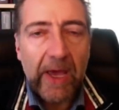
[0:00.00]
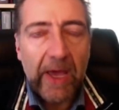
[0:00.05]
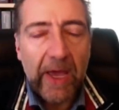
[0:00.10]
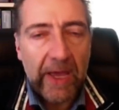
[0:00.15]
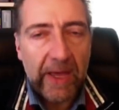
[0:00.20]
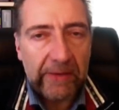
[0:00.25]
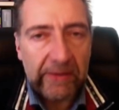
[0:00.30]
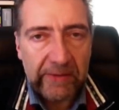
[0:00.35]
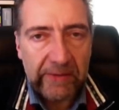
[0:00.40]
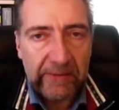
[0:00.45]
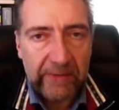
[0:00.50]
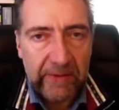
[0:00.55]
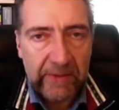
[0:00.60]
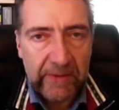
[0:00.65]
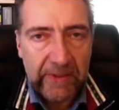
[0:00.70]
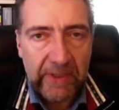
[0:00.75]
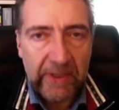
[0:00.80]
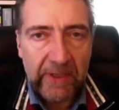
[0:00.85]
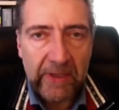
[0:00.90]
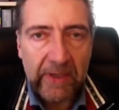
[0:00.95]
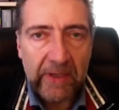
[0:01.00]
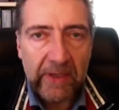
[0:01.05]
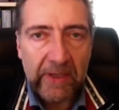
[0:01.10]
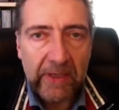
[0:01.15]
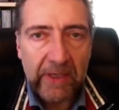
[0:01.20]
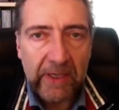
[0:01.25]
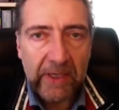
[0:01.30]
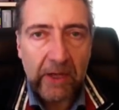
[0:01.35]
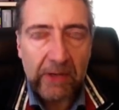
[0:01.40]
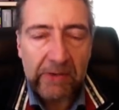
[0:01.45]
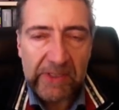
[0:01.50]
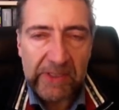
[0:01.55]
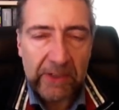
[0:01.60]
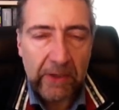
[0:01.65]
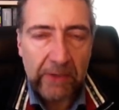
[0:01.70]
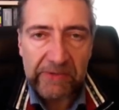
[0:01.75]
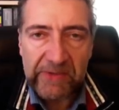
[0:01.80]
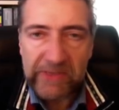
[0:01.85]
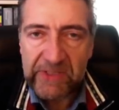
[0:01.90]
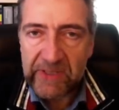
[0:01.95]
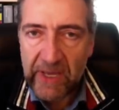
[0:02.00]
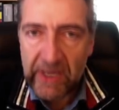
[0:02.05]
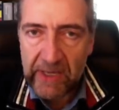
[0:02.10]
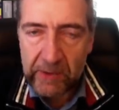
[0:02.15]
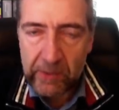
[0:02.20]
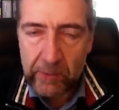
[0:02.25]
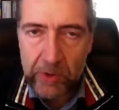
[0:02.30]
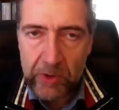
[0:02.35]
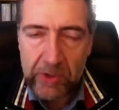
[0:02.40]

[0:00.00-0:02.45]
and the Council of State,